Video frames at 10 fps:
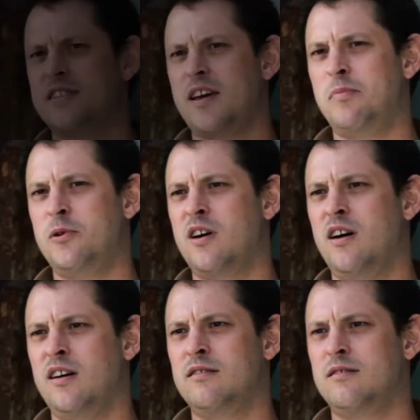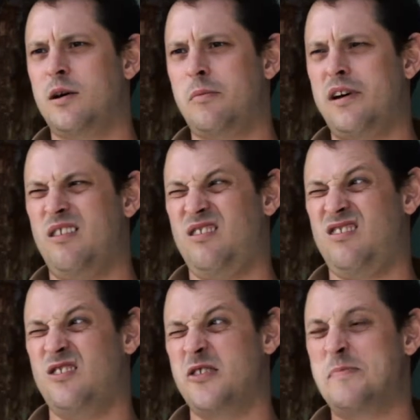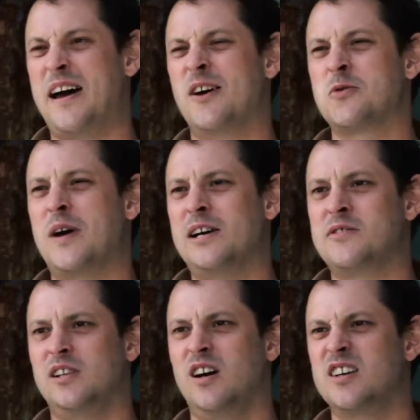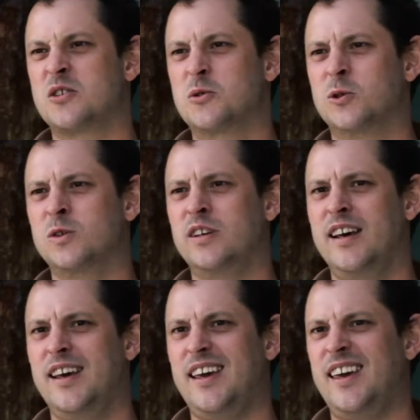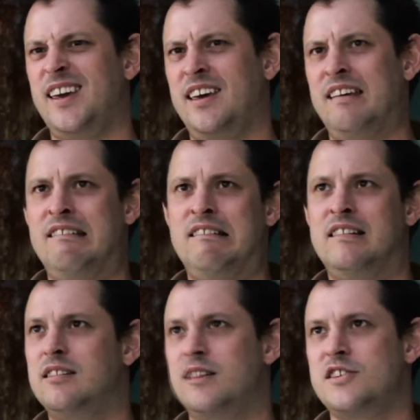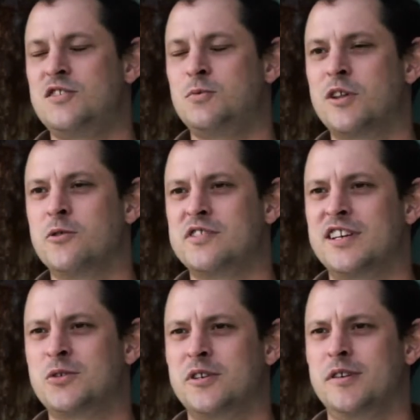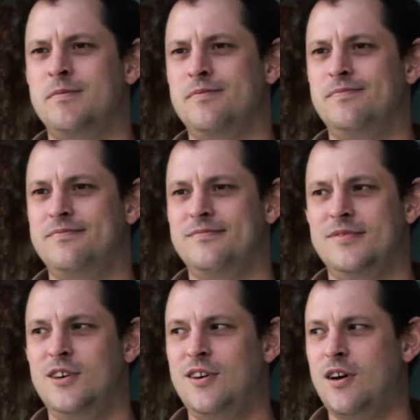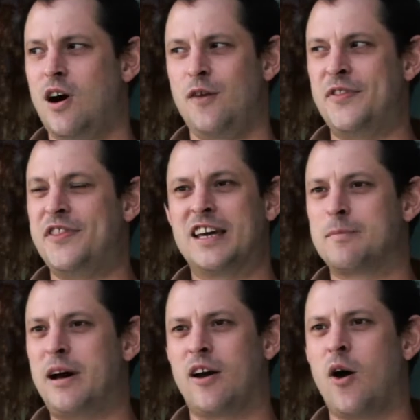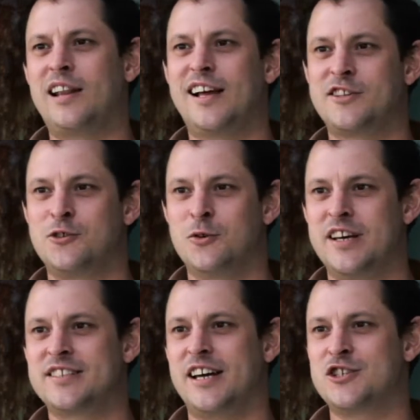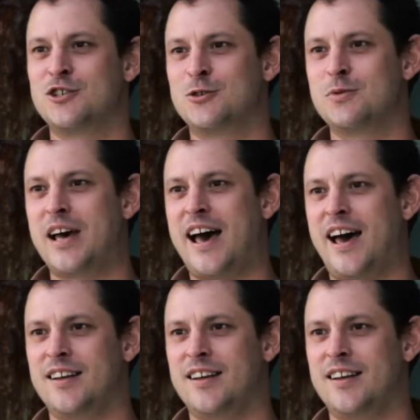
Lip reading: I put on about 30 pounds while I was at law school, and it's one of those things where you often think about, oh, I'd like to do this, I should do that,